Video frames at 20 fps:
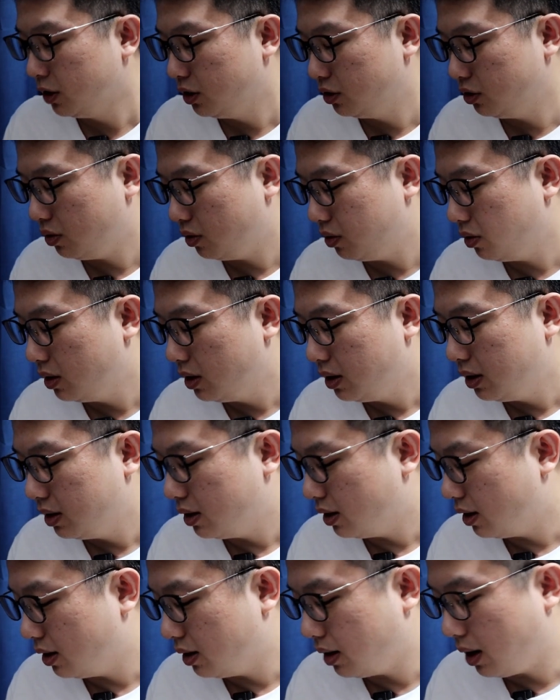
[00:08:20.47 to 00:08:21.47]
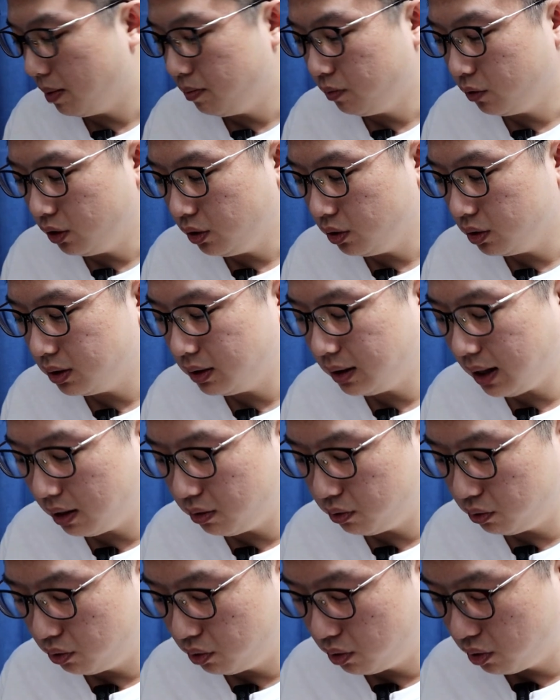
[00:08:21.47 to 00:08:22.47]
So I'm going to start
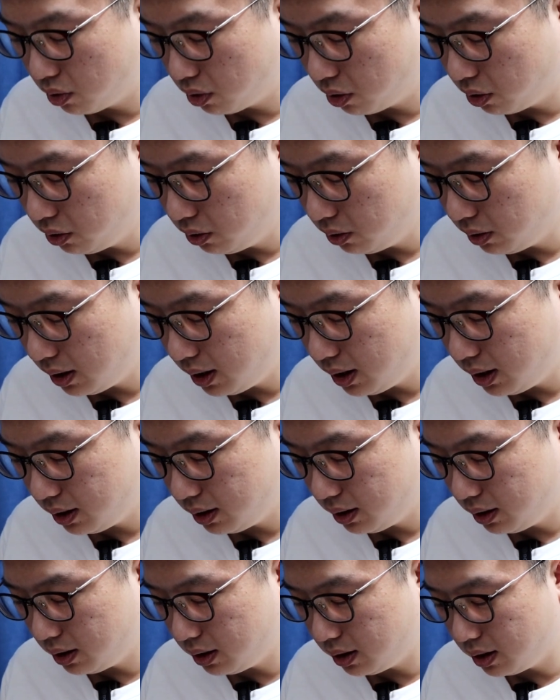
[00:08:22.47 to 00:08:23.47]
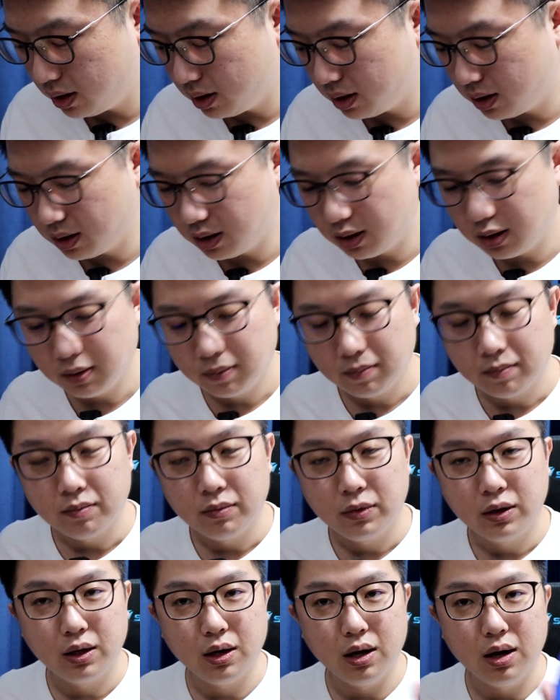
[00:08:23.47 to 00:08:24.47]
rolling the
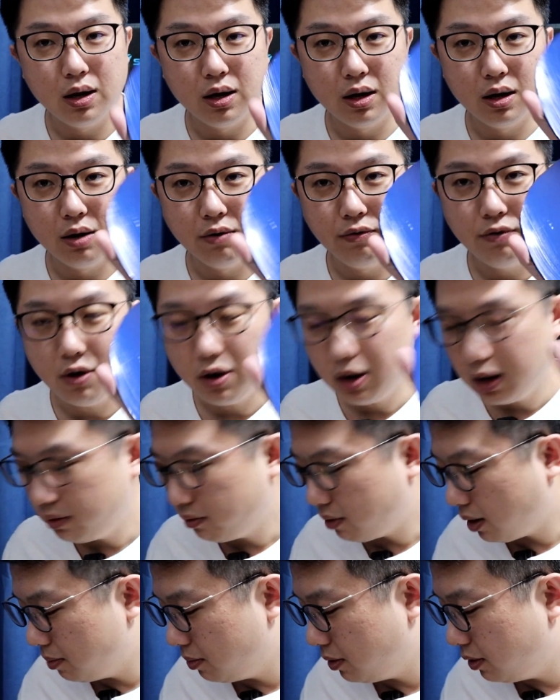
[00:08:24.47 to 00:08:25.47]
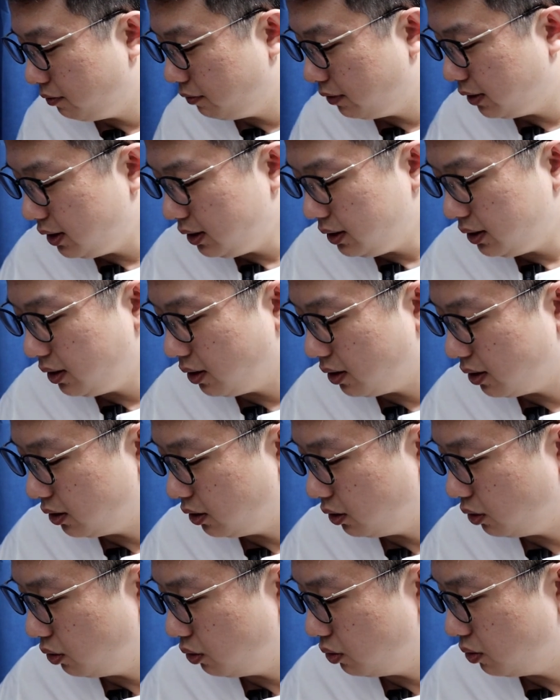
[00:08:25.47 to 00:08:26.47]
forehand rubber first
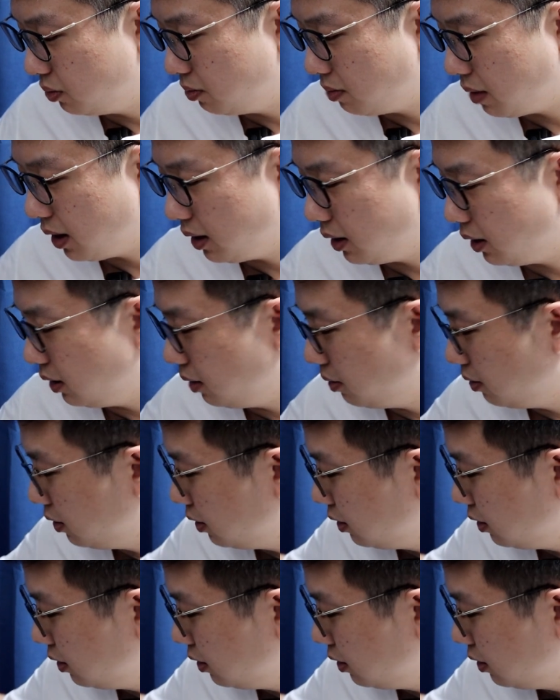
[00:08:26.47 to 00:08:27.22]
onto my